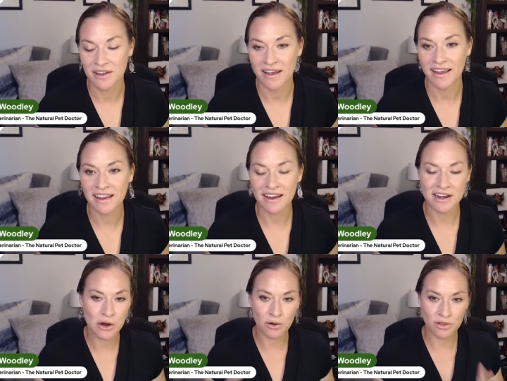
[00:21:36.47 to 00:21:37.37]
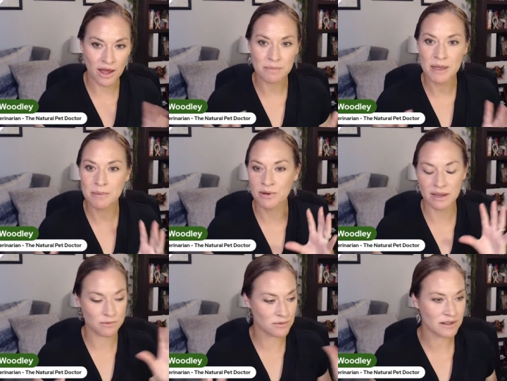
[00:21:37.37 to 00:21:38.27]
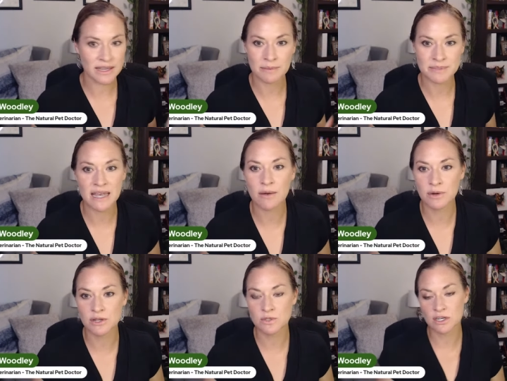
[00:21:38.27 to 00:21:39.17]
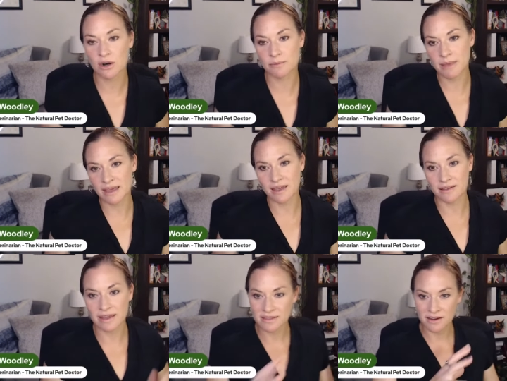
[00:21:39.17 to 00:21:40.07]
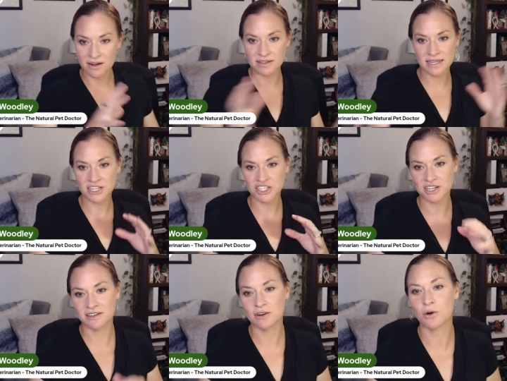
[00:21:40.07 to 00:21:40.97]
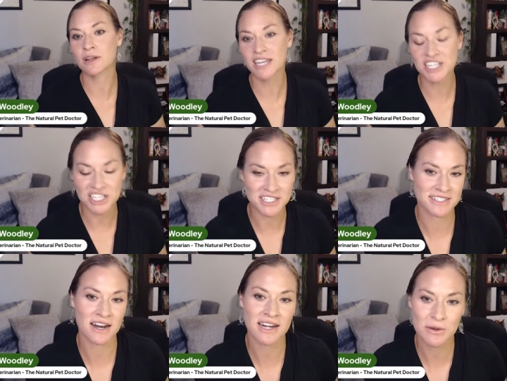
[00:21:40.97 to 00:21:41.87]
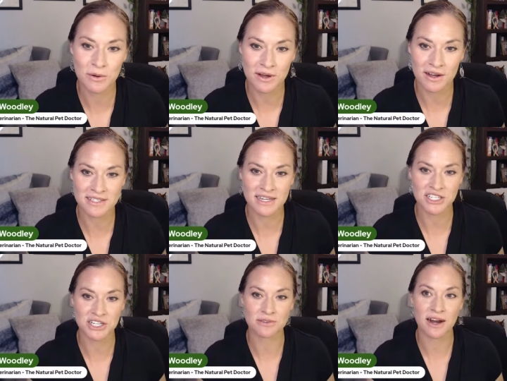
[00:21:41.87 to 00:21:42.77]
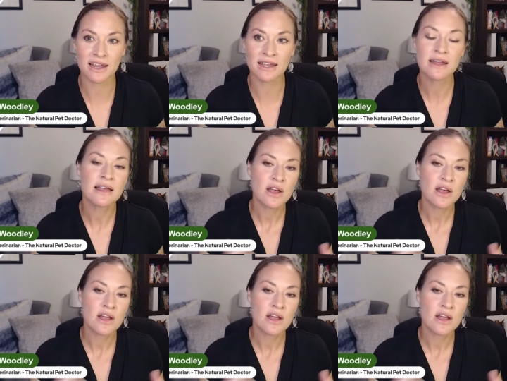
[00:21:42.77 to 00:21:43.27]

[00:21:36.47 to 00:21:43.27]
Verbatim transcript: Okay, I know a lot of people get really upset when you start making like the causation, correlation does not equal causation, right?